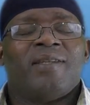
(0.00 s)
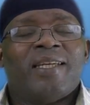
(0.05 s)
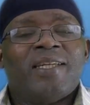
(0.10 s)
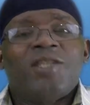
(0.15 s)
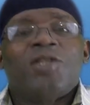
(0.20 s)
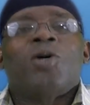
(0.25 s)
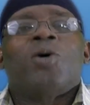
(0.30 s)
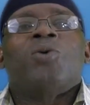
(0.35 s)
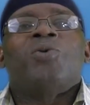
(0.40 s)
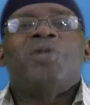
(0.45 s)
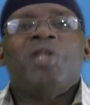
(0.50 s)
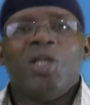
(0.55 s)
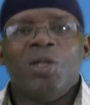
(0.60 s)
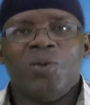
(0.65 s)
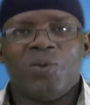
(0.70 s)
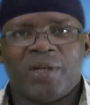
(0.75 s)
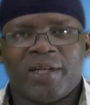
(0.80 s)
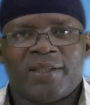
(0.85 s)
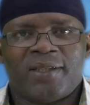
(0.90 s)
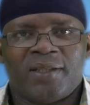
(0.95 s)
how they
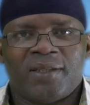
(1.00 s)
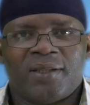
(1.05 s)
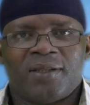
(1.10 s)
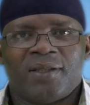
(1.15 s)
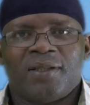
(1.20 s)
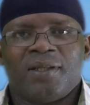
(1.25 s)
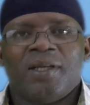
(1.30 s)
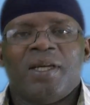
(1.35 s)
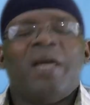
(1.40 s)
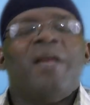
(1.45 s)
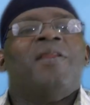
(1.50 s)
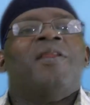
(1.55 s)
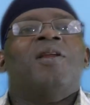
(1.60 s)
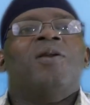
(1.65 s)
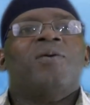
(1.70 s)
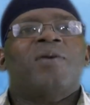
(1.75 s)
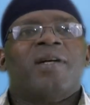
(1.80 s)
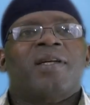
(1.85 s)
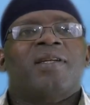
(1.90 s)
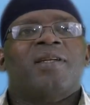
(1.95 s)
look at it. They
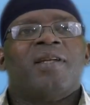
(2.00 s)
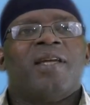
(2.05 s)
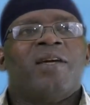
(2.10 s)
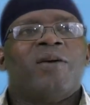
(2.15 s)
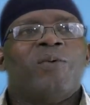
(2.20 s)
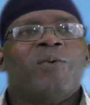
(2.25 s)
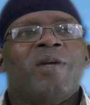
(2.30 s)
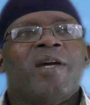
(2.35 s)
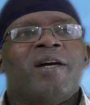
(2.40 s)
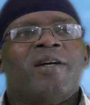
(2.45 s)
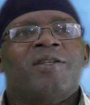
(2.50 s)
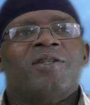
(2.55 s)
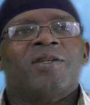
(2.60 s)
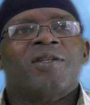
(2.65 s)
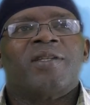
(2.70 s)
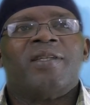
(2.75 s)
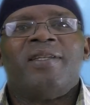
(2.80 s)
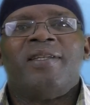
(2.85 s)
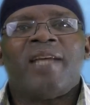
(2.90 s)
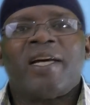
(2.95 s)
look at it like we are
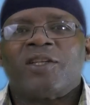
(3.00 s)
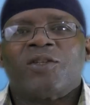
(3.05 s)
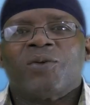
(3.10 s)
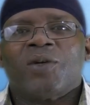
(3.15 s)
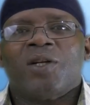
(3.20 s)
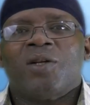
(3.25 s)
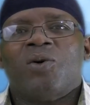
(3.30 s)
just natural